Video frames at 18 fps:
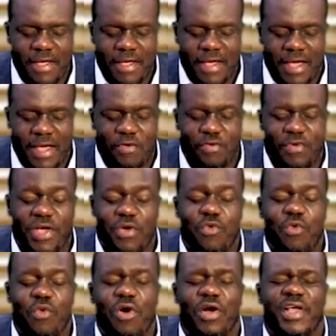And we
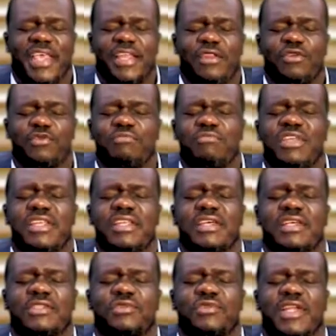walk in
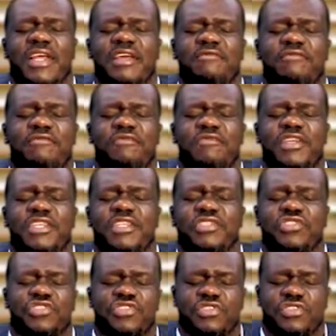obedience with every
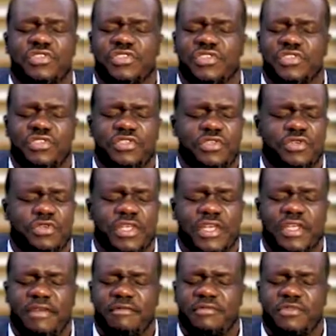instruction you
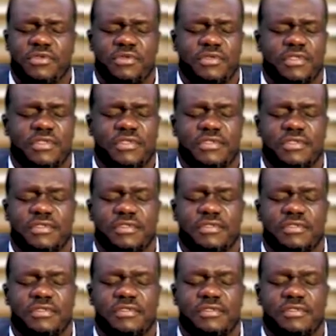give to us,
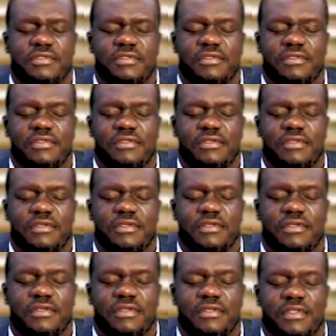
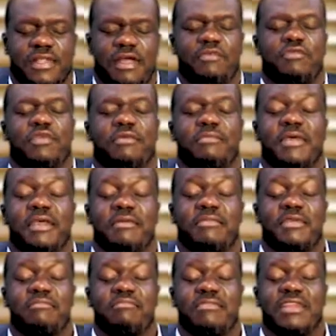that we may
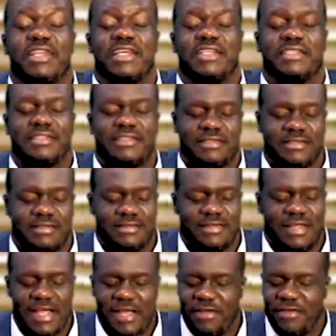be blessed.
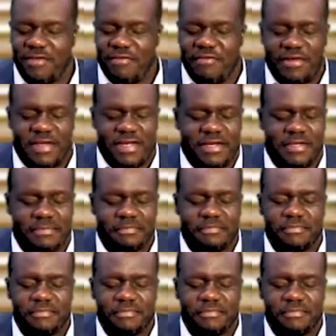Thank you, Father.